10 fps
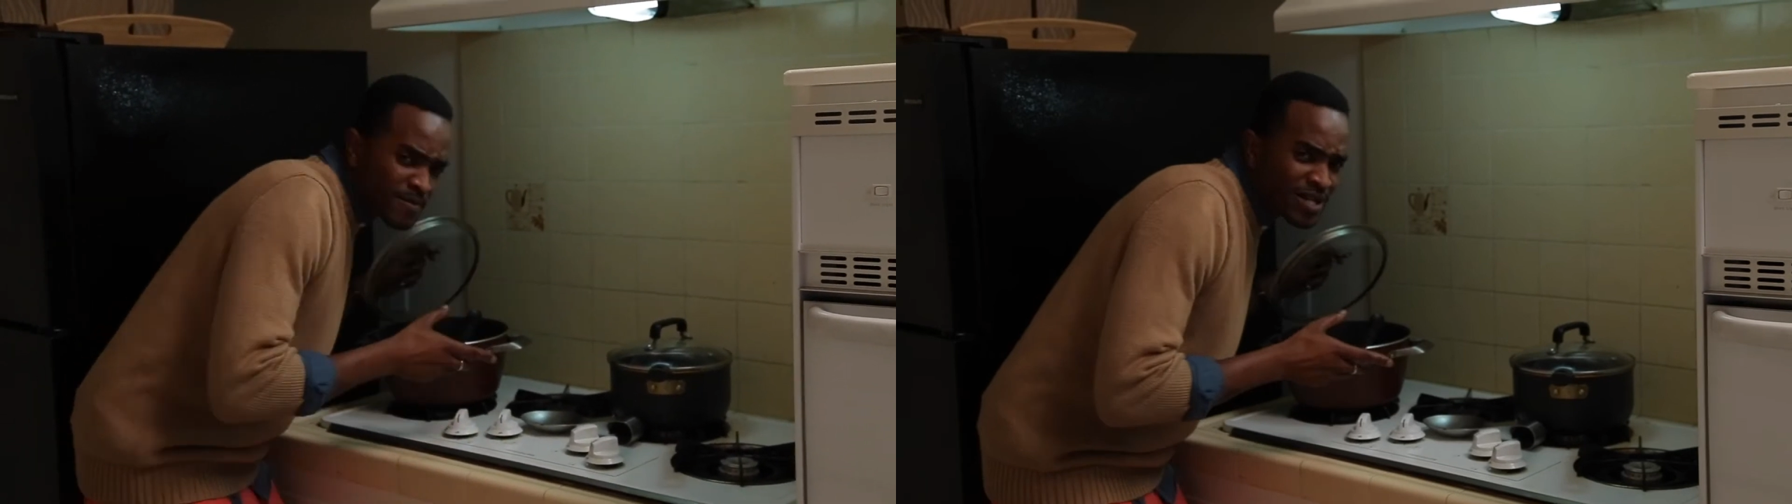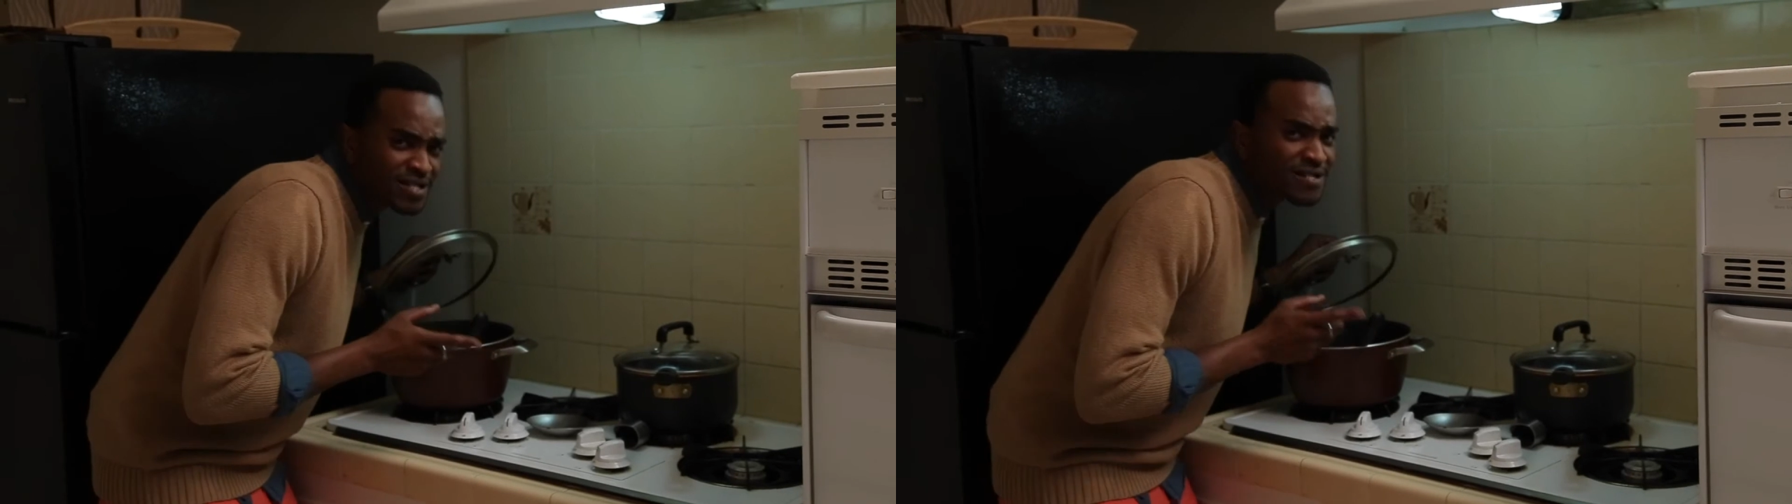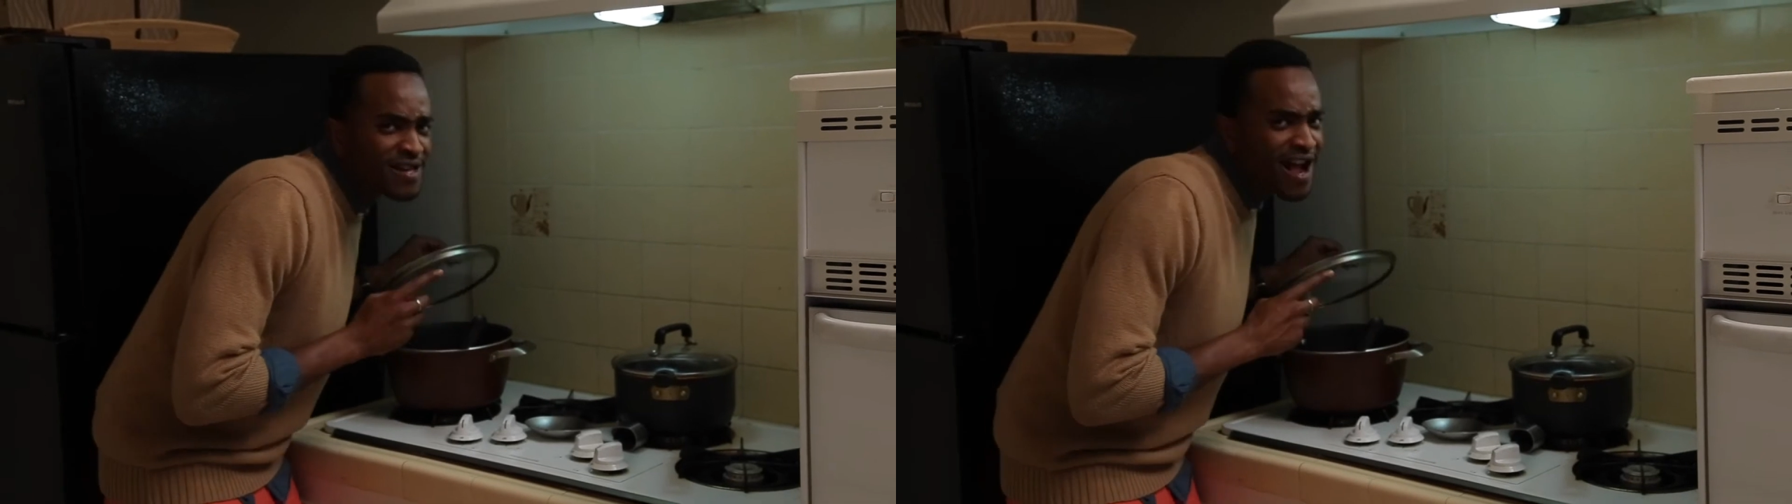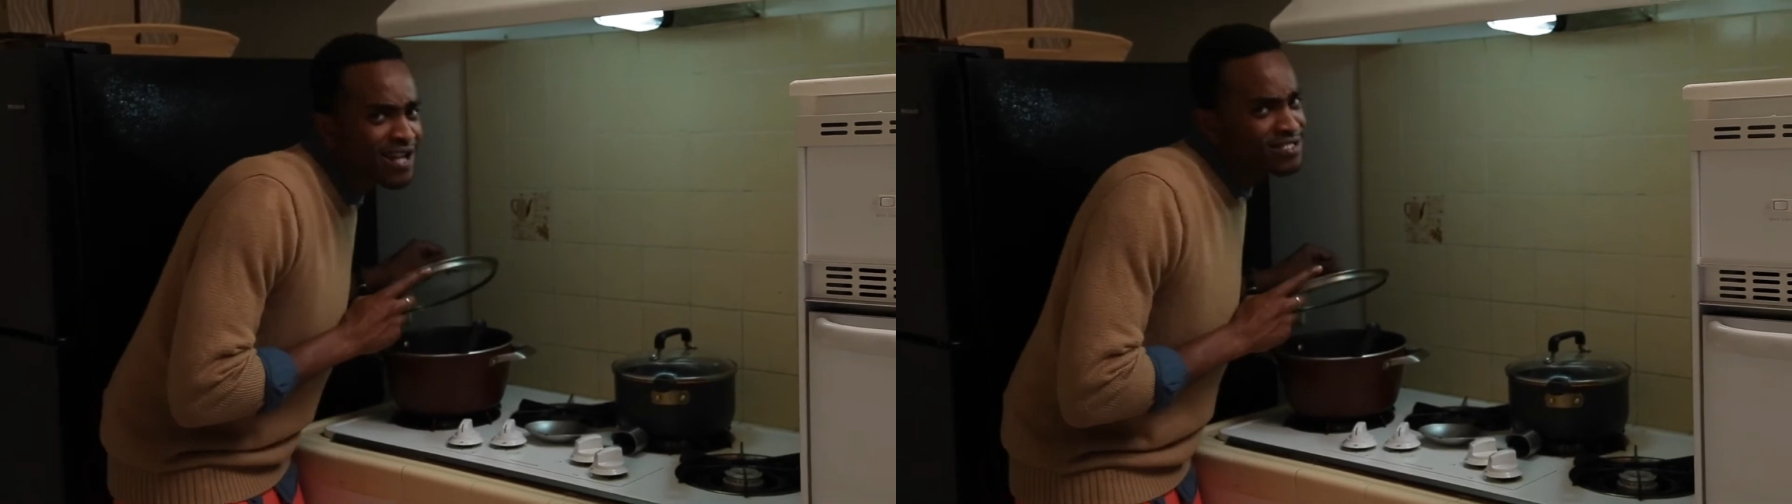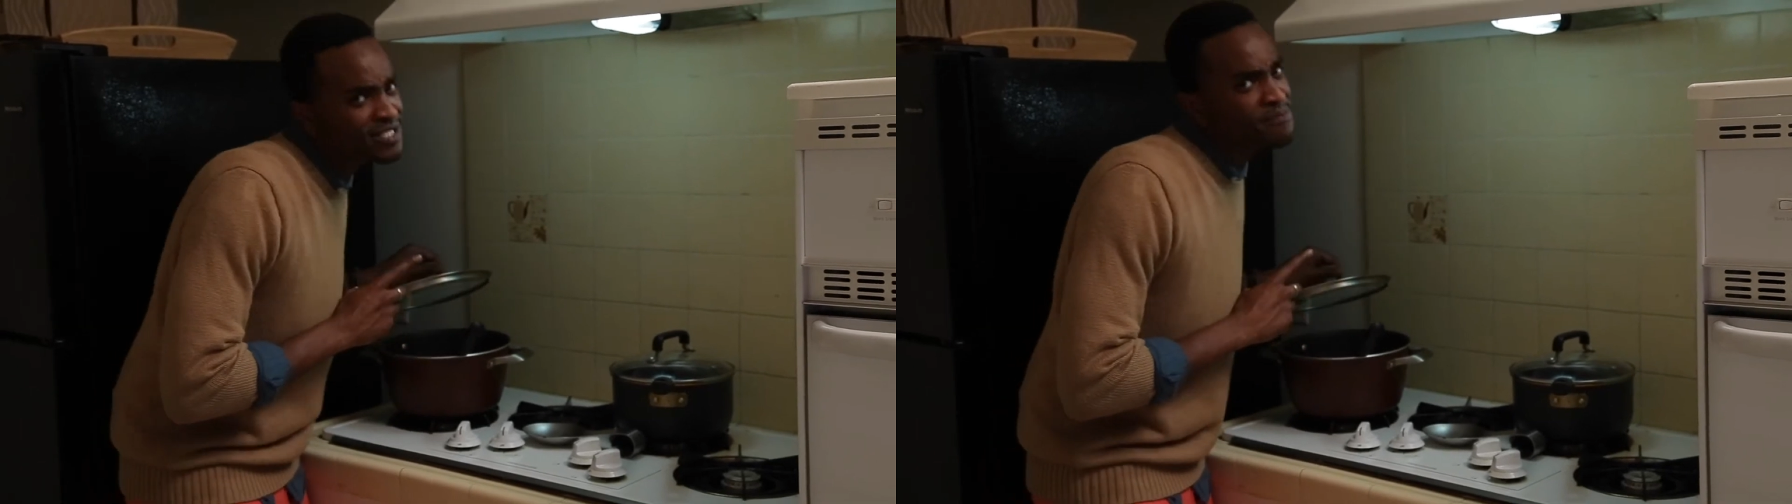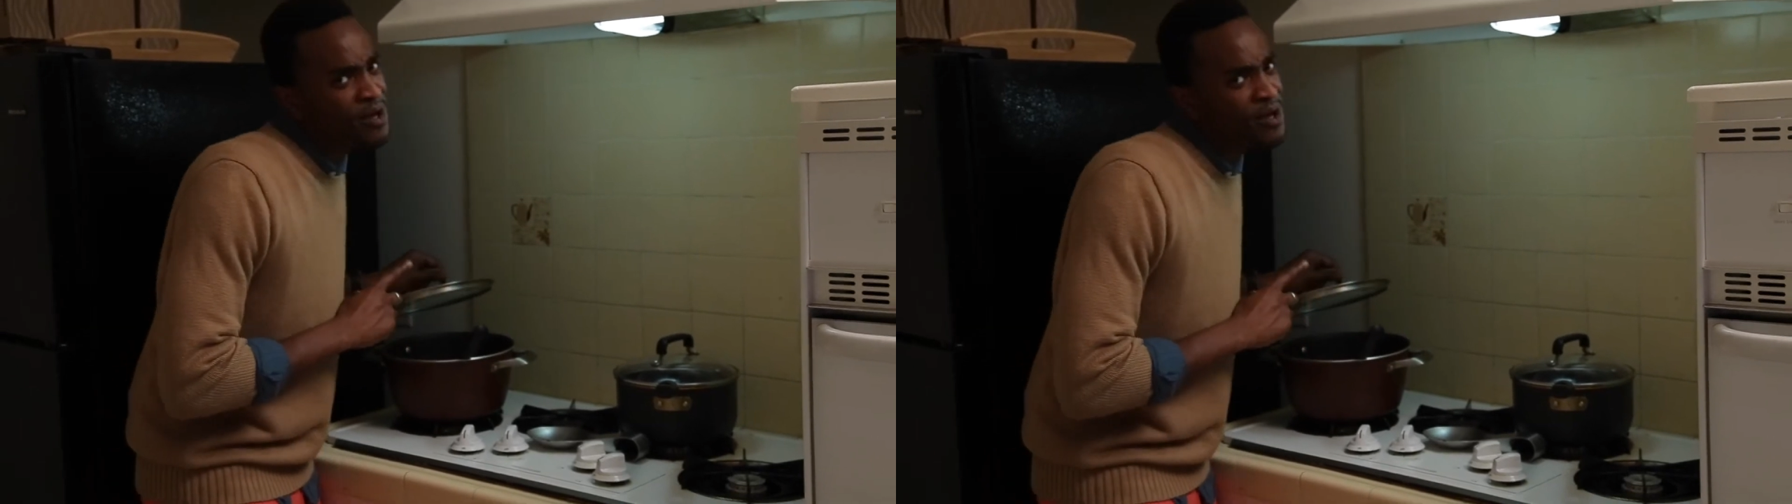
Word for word: Now see, that just